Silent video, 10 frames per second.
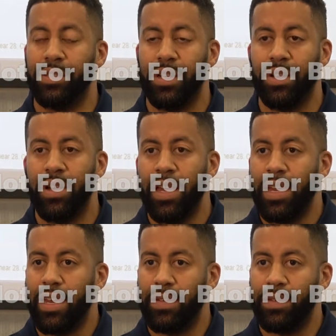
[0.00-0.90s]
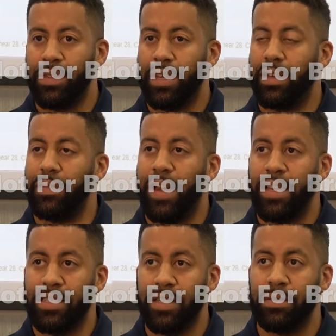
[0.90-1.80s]
So if you think of
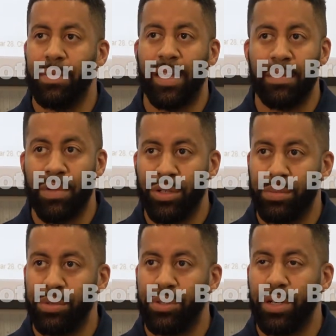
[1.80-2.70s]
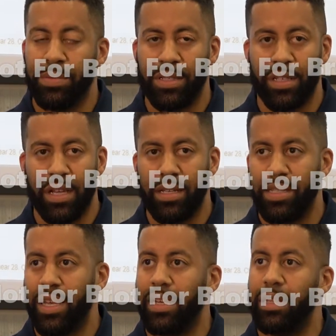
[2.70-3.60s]
ice and making multiple trips, it's going to
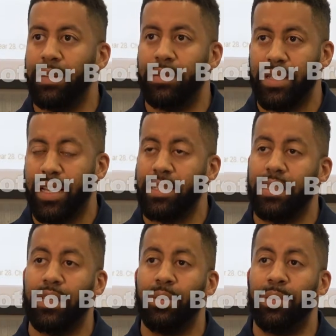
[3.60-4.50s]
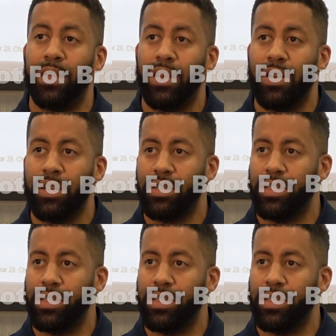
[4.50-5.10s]
take us a little bit longer.